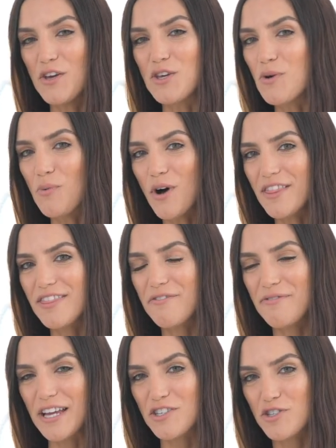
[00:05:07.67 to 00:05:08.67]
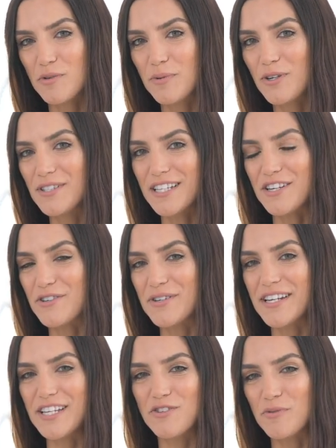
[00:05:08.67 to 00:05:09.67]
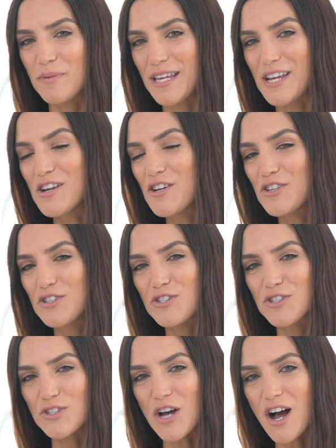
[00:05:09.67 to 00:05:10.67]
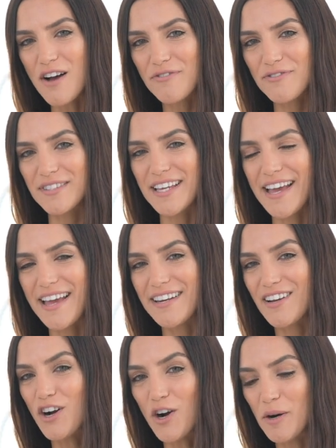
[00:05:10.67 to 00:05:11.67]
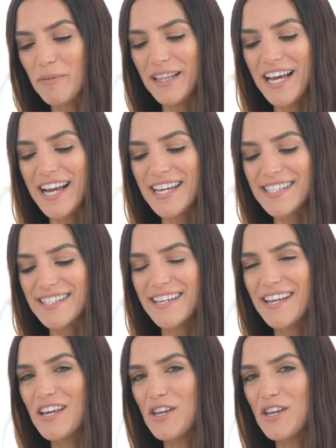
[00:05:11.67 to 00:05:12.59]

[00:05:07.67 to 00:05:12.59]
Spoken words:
You want the vegetables underneath to be soft and caramelized.